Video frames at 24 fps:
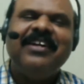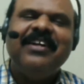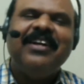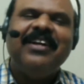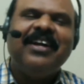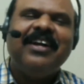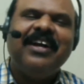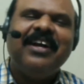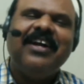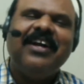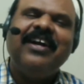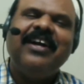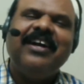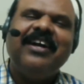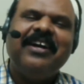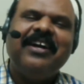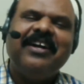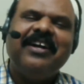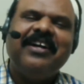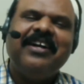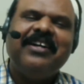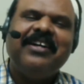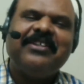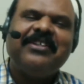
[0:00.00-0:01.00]

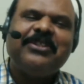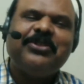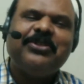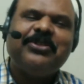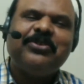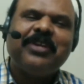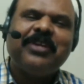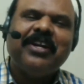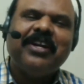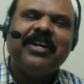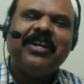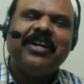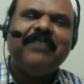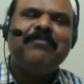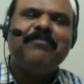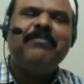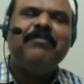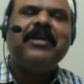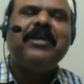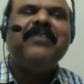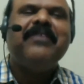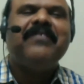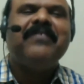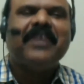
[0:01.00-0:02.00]
a student of
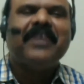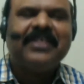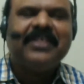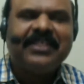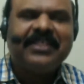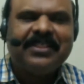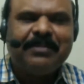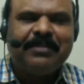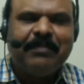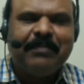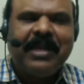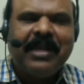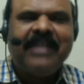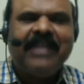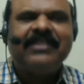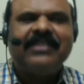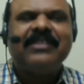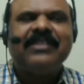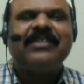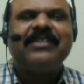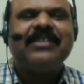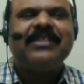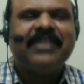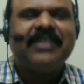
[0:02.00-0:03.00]
my first batch
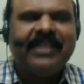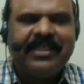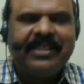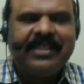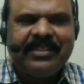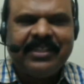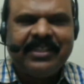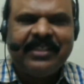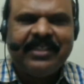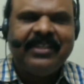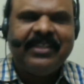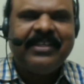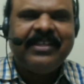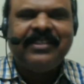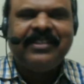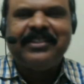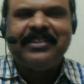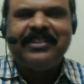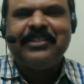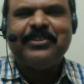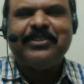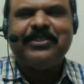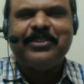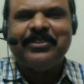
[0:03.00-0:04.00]
as a teacher in
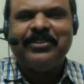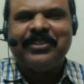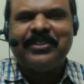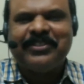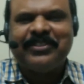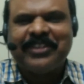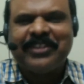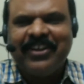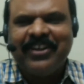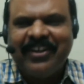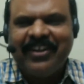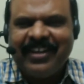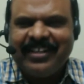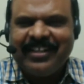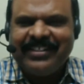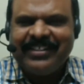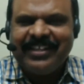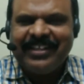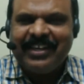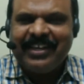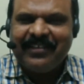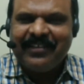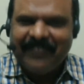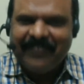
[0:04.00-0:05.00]
St. Joseph's College.
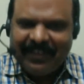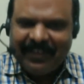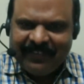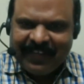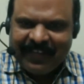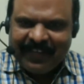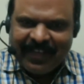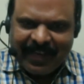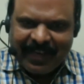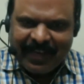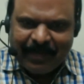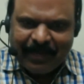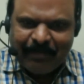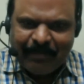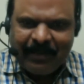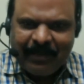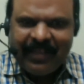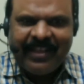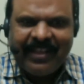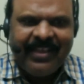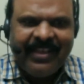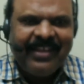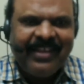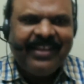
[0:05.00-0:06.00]
I'm very, very
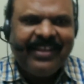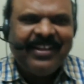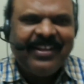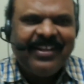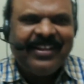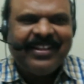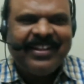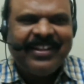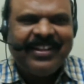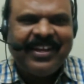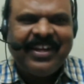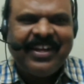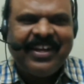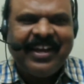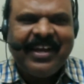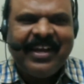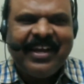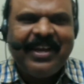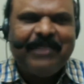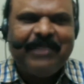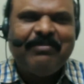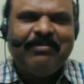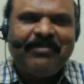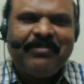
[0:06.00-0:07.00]
happy that I
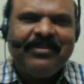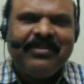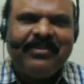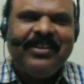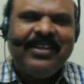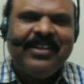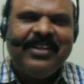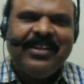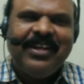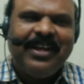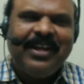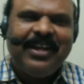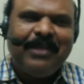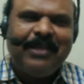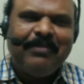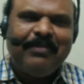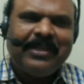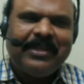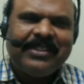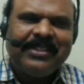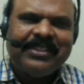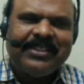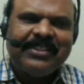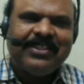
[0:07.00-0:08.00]
am
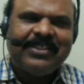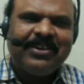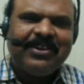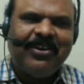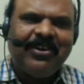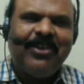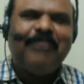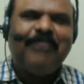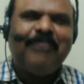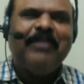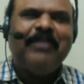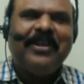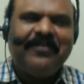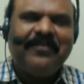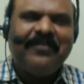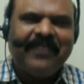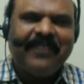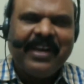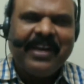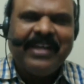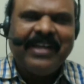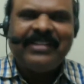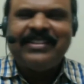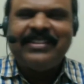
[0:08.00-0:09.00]
amidst all my
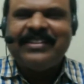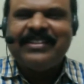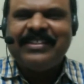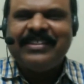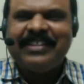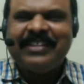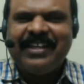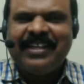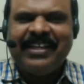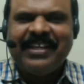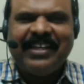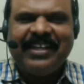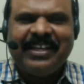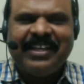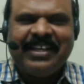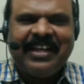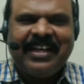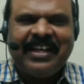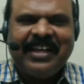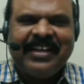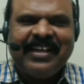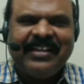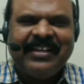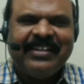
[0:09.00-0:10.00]
friends
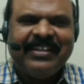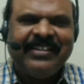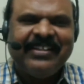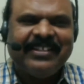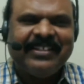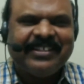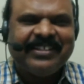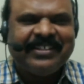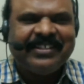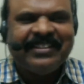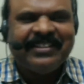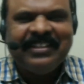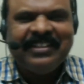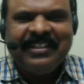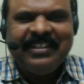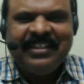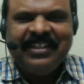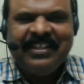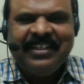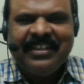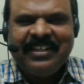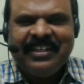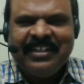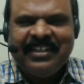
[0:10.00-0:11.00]
and
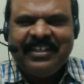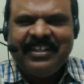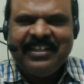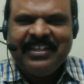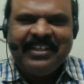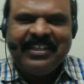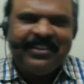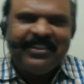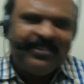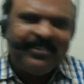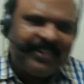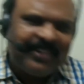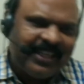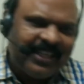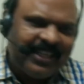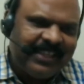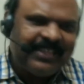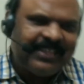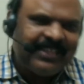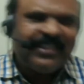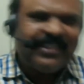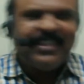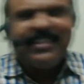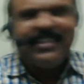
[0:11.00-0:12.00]

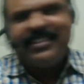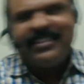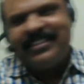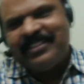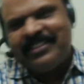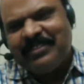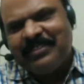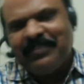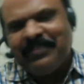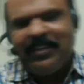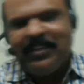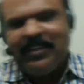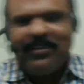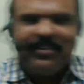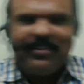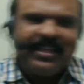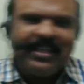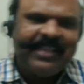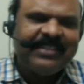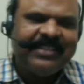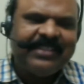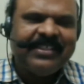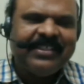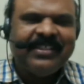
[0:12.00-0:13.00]
teachers, fellow
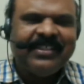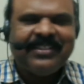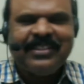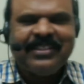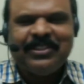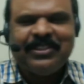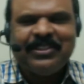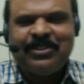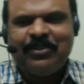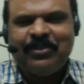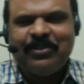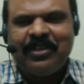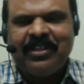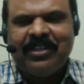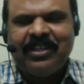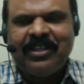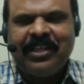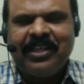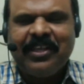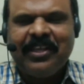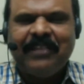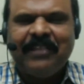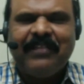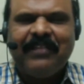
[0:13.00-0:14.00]
teachers, and so on. Thank you very